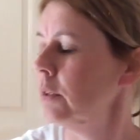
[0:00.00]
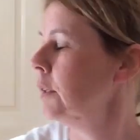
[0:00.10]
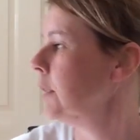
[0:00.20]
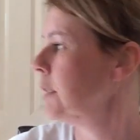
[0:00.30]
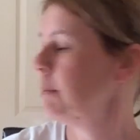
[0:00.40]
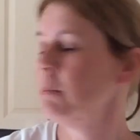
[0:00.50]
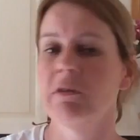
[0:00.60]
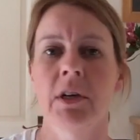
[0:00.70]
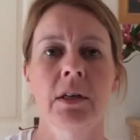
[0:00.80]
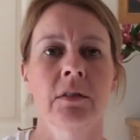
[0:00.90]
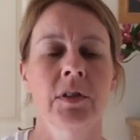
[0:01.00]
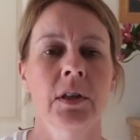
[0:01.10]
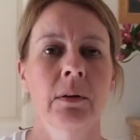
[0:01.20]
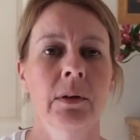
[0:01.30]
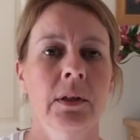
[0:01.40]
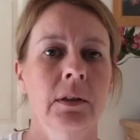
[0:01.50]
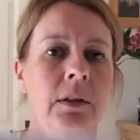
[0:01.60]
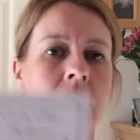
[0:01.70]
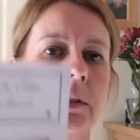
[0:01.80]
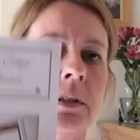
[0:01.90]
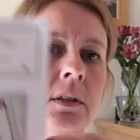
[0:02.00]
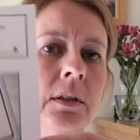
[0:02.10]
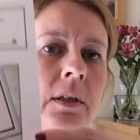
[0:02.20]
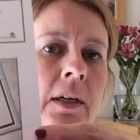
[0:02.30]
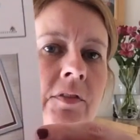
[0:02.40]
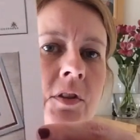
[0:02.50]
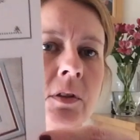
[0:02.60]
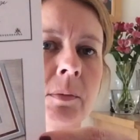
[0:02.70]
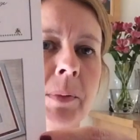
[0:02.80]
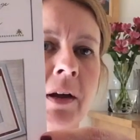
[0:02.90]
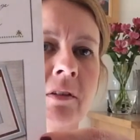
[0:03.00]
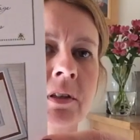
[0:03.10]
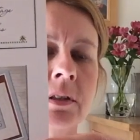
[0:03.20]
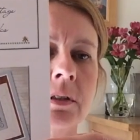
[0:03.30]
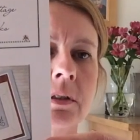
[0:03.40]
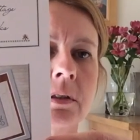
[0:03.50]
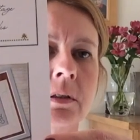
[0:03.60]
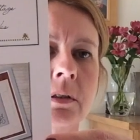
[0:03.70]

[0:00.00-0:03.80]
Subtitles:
It is a myriad of sewing. Is afternoon in Paris.